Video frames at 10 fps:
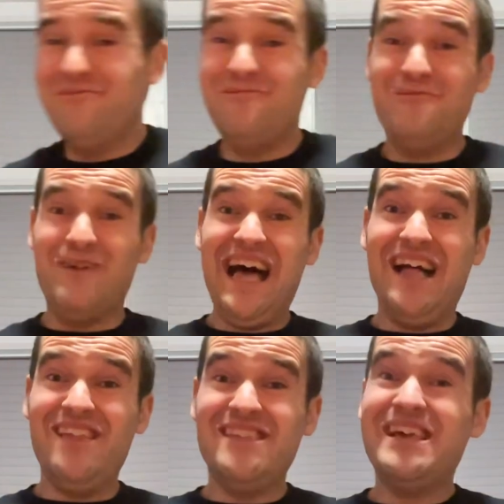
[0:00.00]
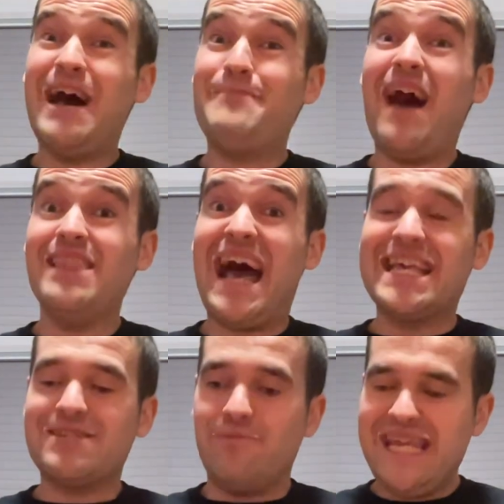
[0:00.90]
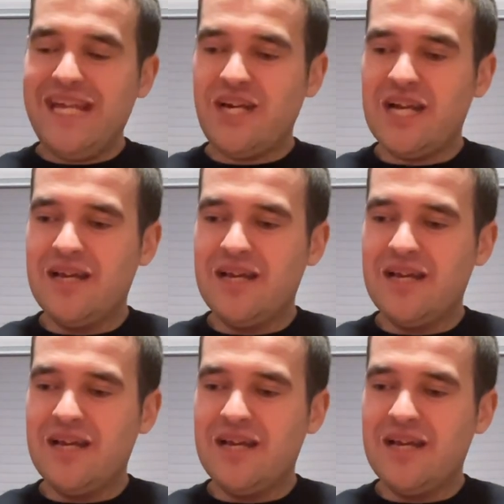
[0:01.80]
Well, about last week,